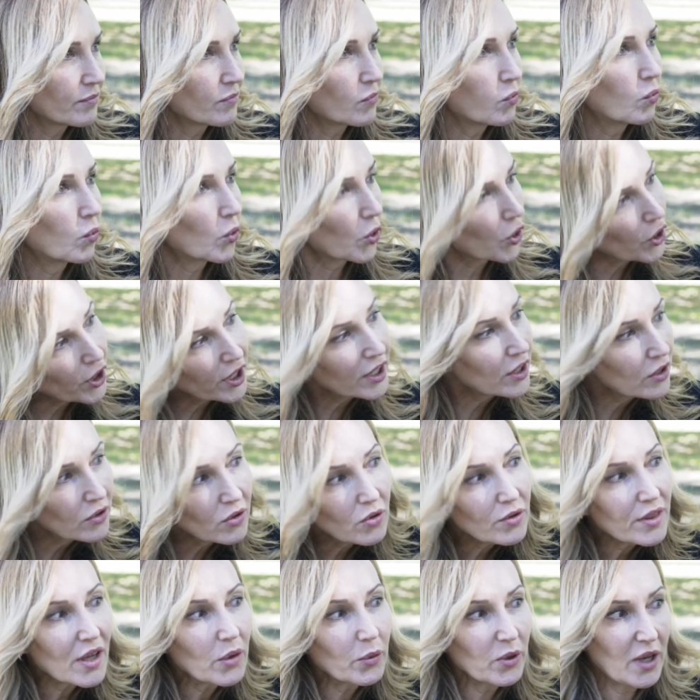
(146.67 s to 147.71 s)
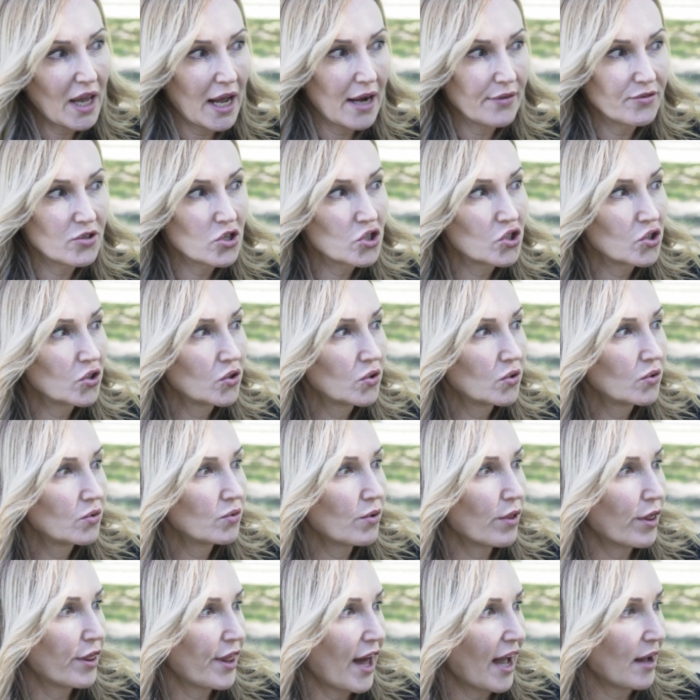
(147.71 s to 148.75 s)
worry you that we have to do
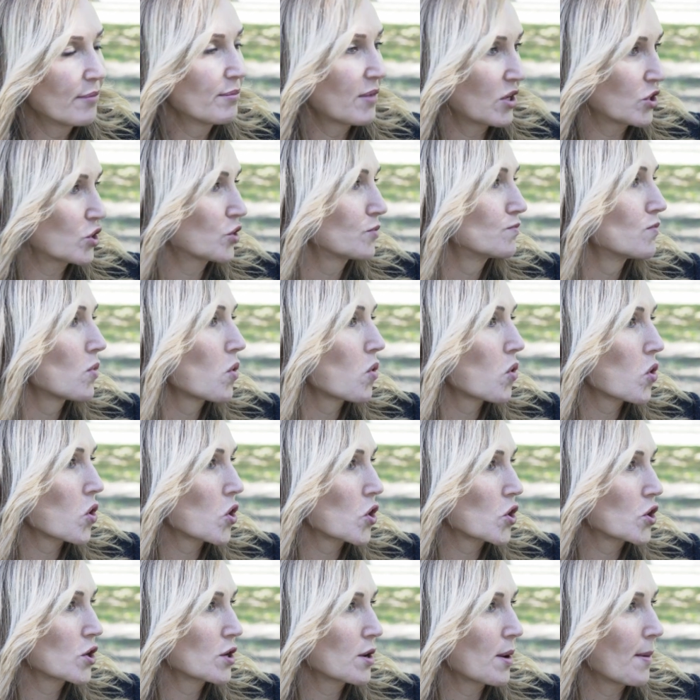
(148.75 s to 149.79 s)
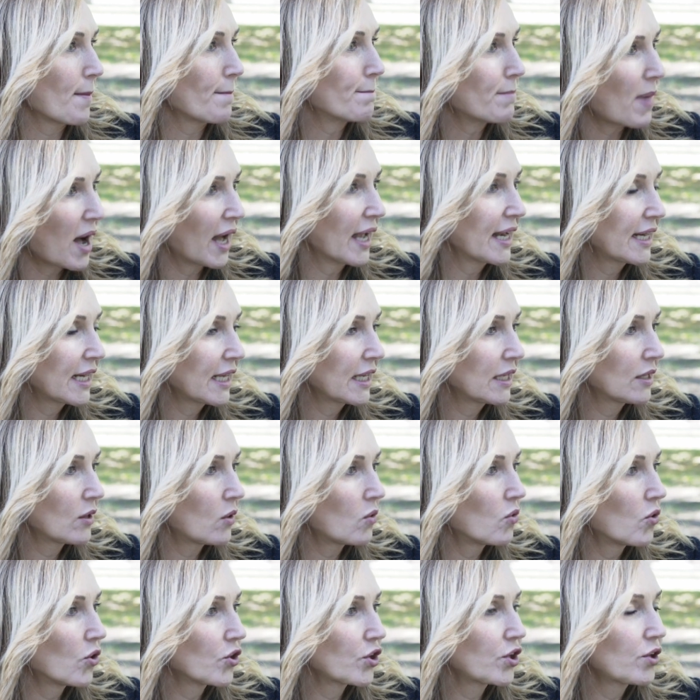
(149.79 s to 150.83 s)
that much more mining,
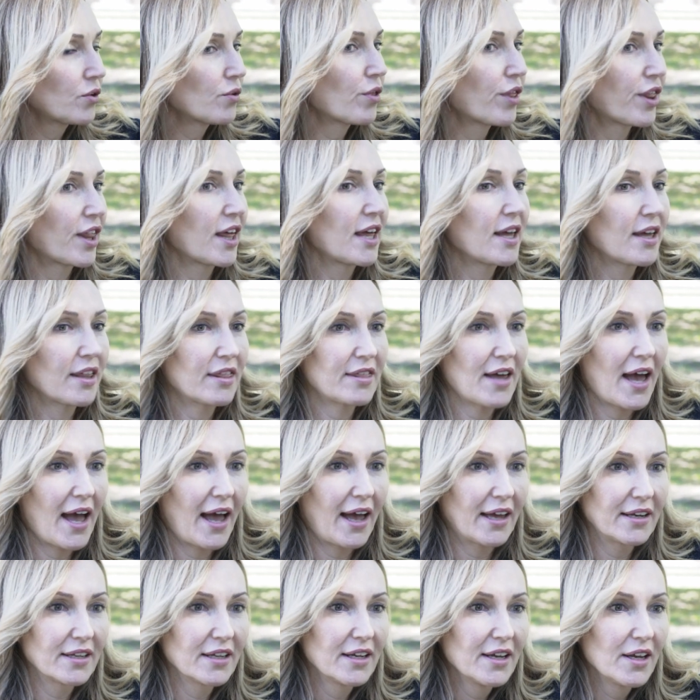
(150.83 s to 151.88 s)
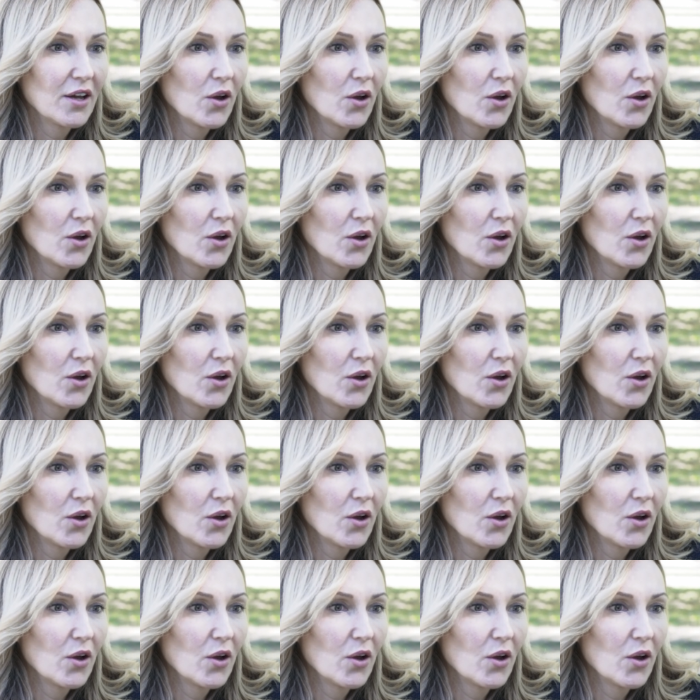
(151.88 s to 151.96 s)
or do you think that